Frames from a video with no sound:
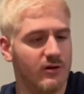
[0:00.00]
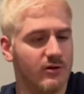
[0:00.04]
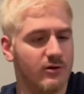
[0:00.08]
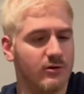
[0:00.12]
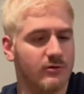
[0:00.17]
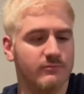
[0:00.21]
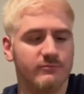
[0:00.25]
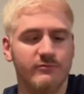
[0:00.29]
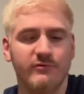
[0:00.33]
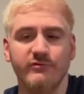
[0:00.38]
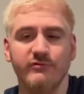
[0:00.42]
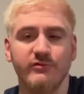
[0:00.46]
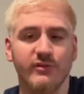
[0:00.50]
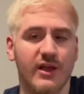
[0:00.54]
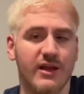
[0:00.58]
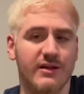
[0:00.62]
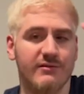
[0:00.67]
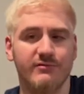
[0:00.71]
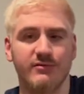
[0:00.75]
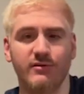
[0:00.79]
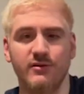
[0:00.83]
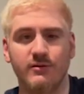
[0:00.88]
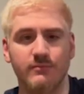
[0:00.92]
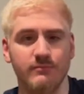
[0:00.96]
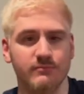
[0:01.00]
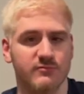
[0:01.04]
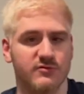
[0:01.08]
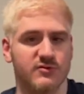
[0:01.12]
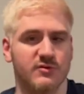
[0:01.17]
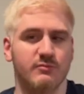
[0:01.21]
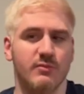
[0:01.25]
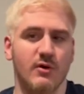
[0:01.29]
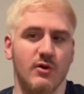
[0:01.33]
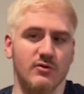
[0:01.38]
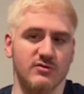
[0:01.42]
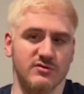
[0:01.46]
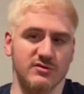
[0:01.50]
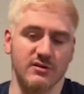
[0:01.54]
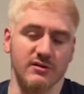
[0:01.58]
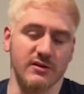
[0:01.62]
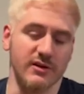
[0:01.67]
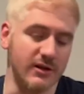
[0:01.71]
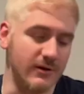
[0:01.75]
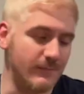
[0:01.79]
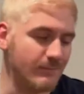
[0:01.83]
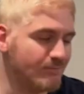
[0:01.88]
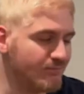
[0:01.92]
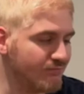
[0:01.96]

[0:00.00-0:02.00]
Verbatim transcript: know, flavor supposedly.